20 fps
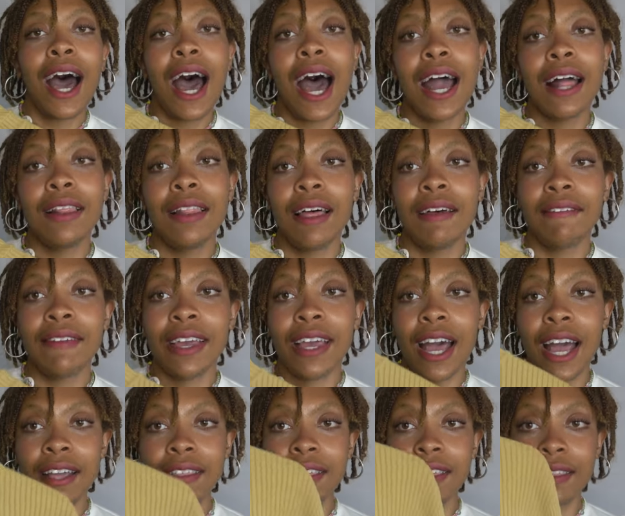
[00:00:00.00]
I love
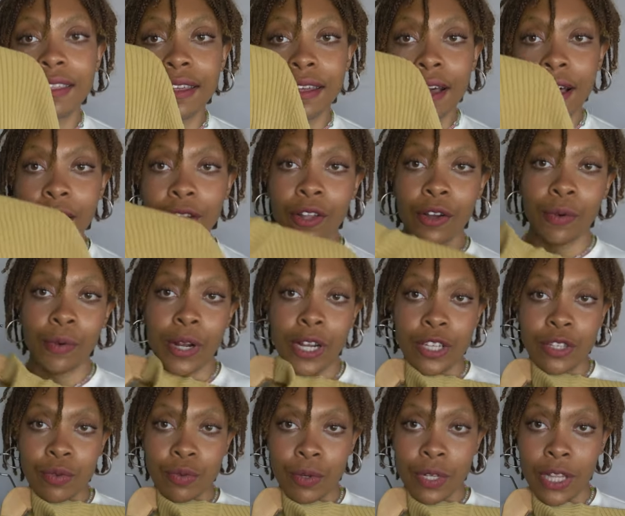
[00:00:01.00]
it. I think the color
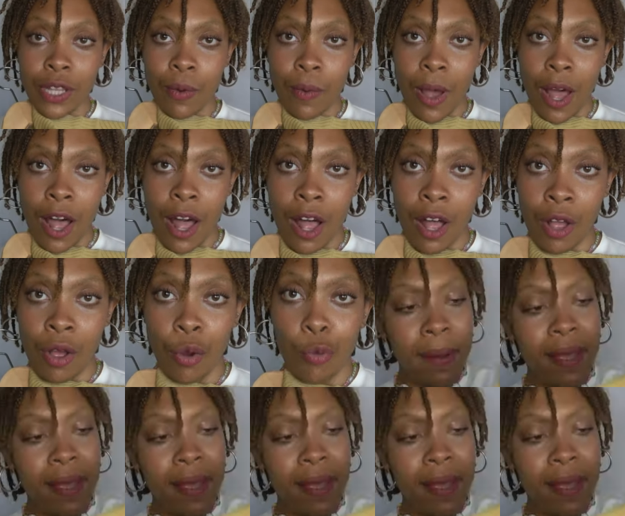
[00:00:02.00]
works really well.